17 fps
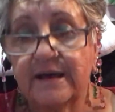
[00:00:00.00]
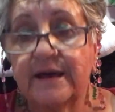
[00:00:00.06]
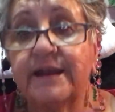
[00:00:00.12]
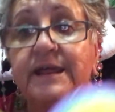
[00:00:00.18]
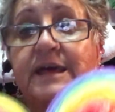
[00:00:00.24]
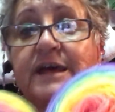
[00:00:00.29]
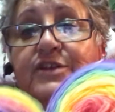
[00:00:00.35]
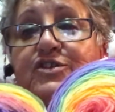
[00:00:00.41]

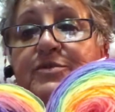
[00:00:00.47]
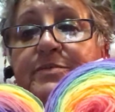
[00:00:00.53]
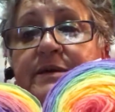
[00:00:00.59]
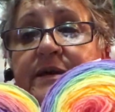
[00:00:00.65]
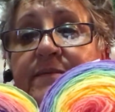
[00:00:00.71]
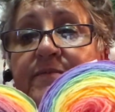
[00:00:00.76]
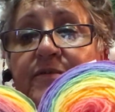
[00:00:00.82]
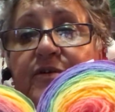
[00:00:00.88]
And it had to
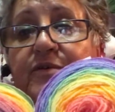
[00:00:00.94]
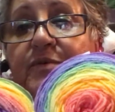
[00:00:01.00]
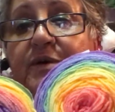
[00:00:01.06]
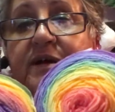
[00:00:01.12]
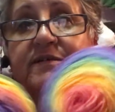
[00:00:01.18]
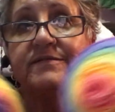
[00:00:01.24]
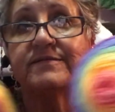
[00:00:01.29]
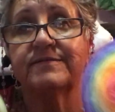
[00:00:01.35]
be,
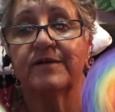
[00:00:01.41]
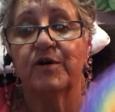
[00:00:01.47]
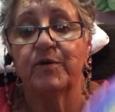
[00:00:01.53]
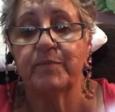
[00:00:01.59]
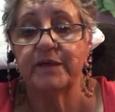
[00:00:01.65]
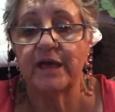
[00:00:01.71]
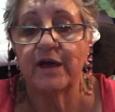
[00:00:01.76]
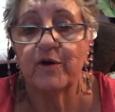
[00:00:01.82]
otherwise
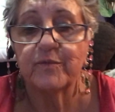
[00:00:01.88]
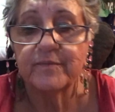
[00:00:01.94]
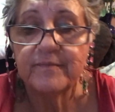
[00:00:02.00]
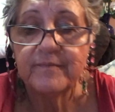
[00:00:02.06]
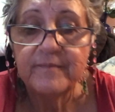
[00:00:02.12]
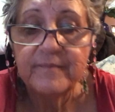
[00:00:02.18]
I'll be out